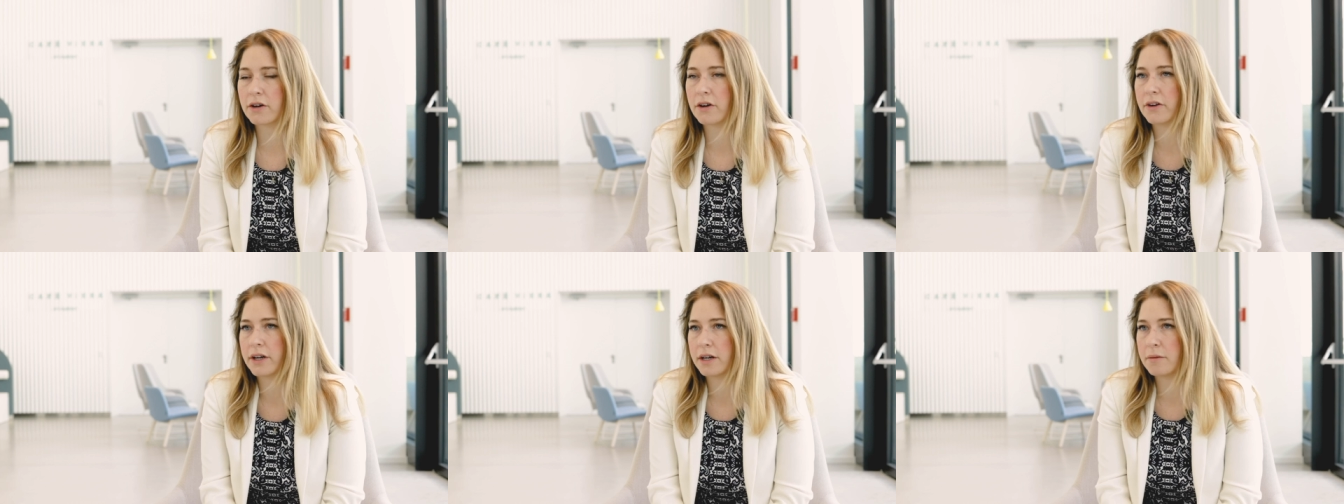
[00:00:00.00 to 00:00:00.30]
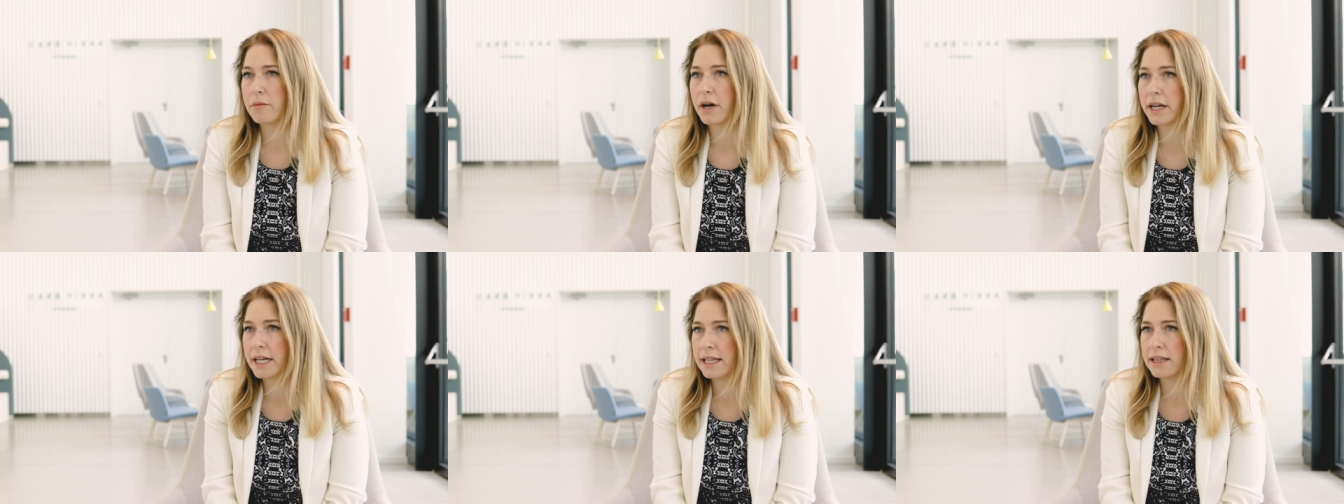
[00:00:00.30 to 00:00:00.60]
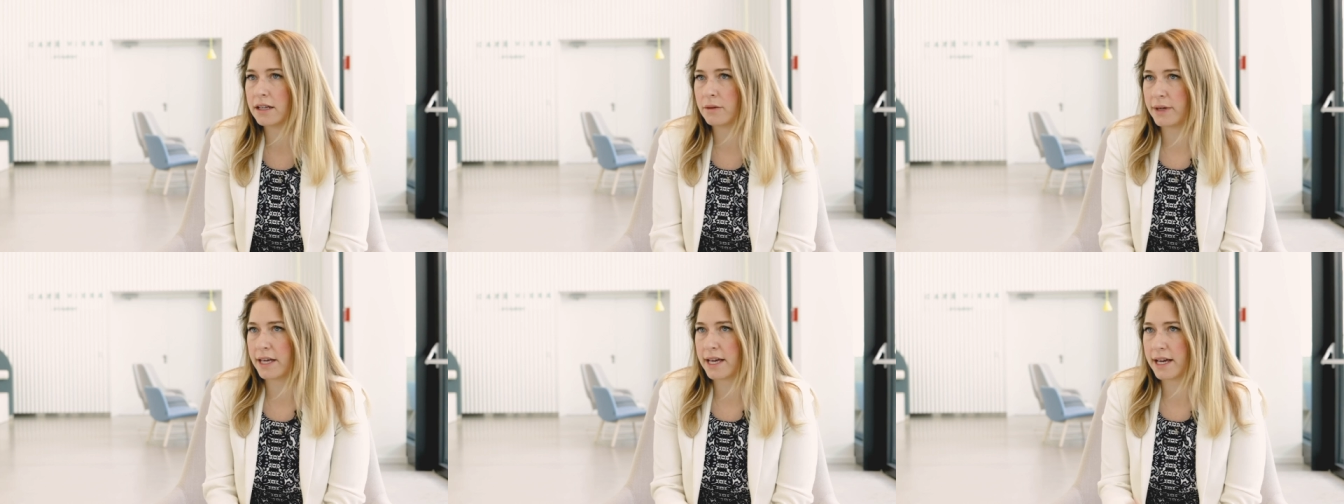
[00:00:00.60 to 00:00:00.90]
current
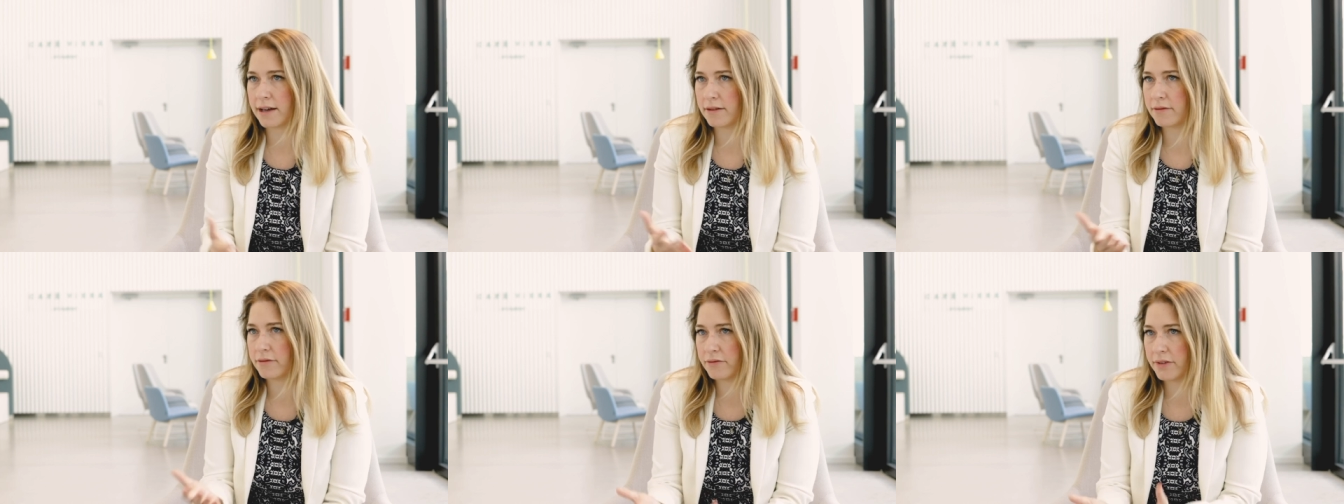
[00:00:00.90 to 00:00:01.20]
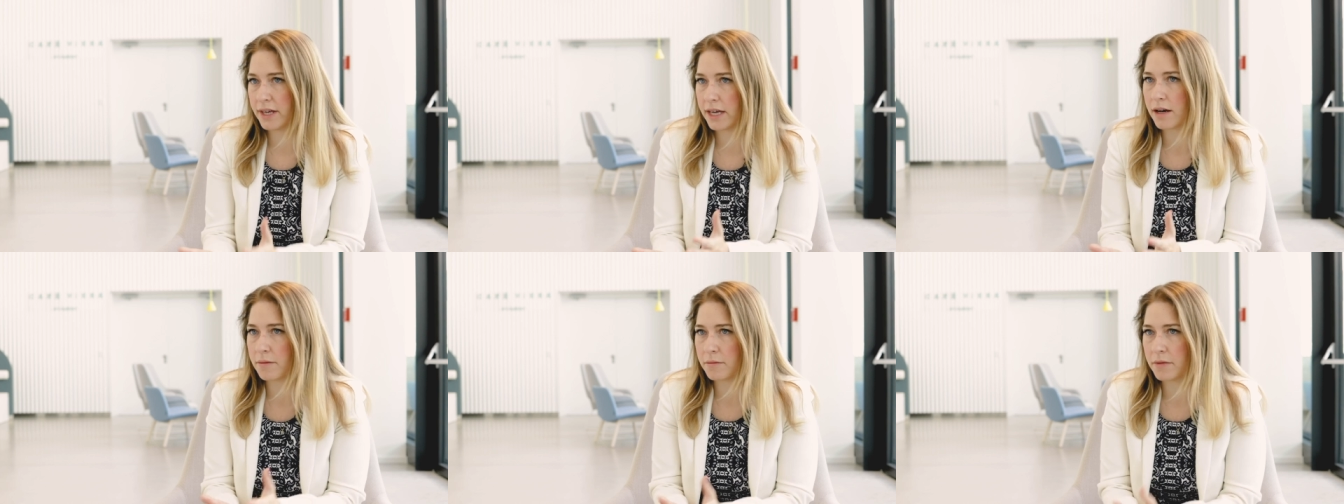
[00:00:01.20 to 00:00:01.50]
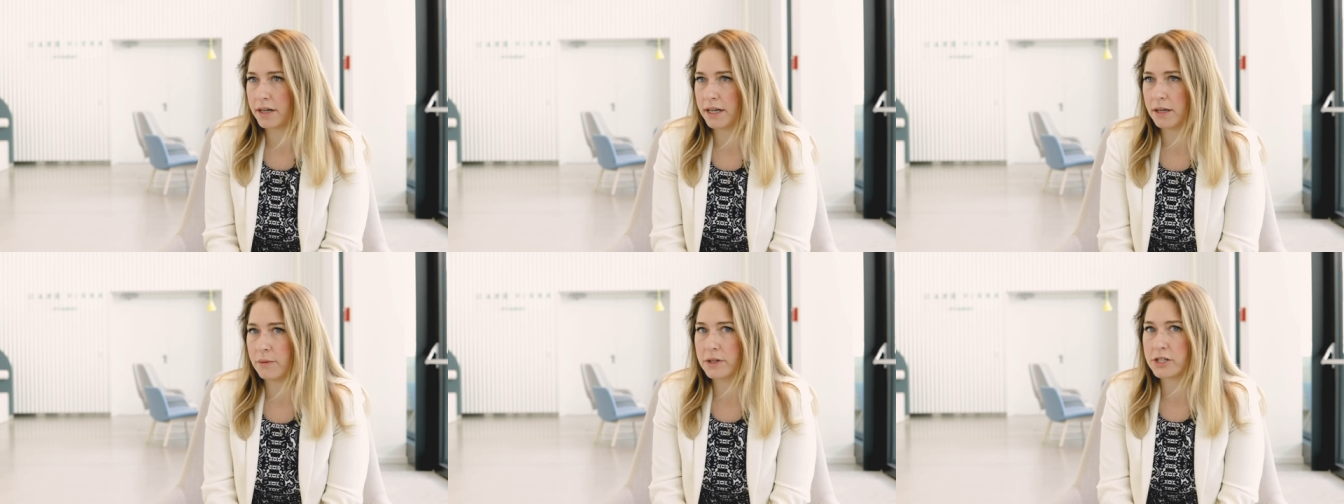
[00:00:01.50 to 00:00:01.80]
money that we have, fiat
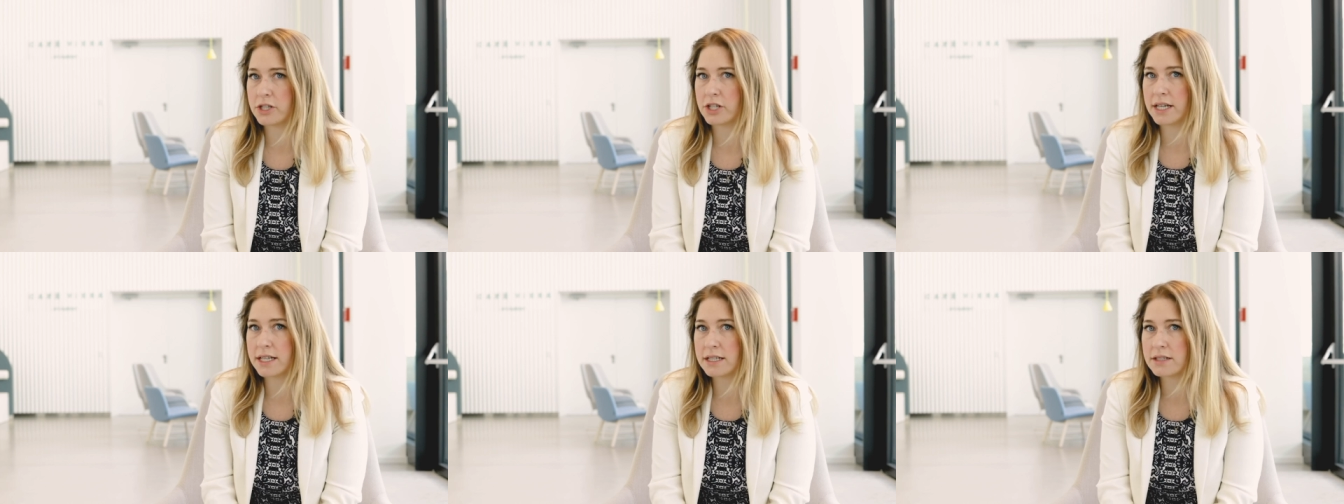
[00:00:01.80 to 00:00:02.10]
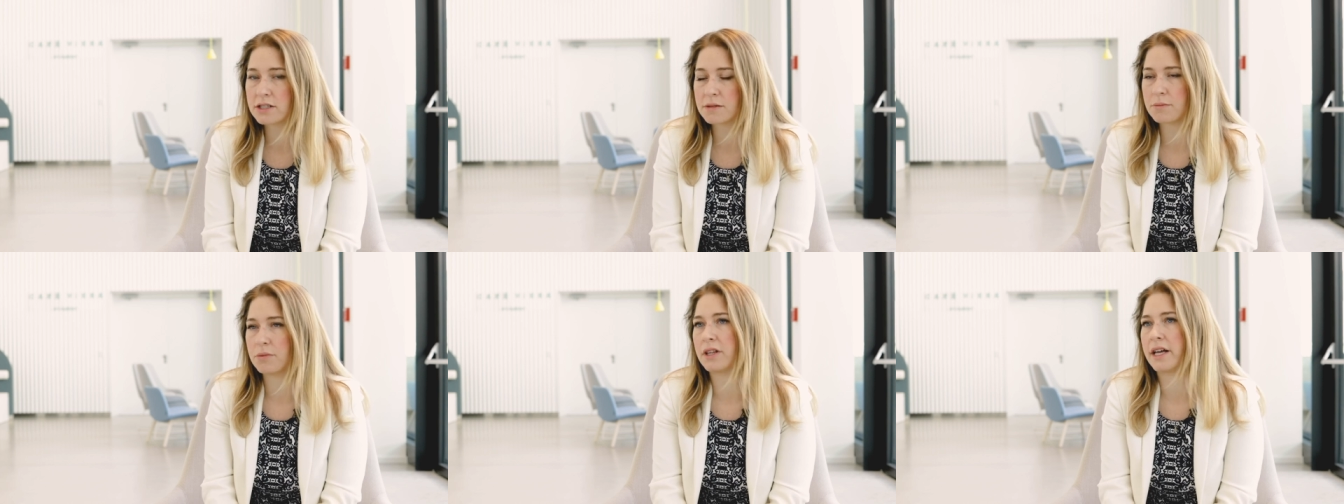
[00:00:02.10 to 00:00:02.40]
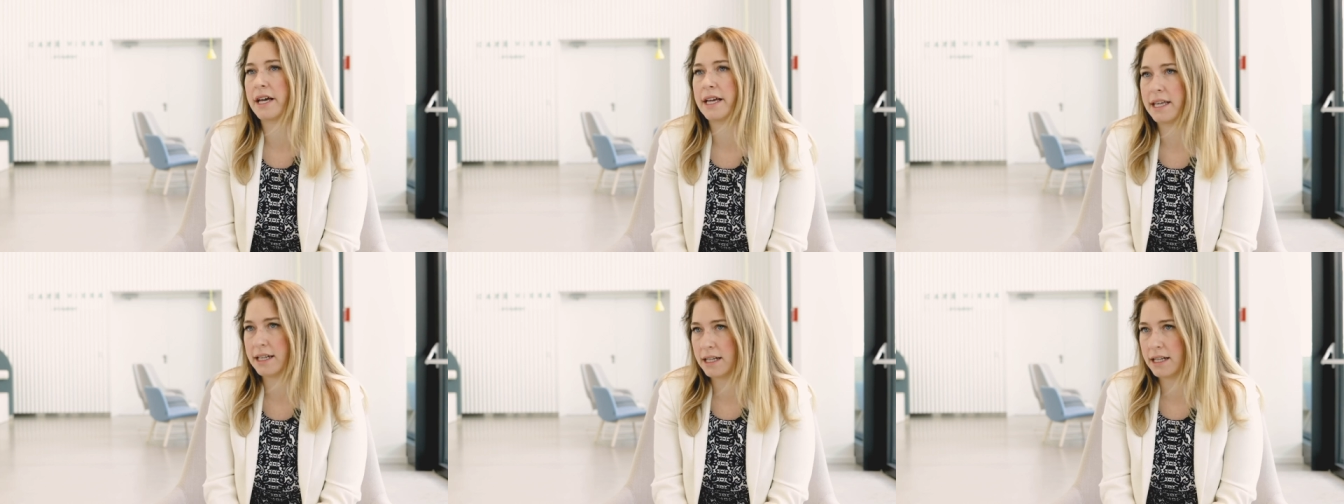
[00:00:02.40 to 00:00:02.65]
money, which is supply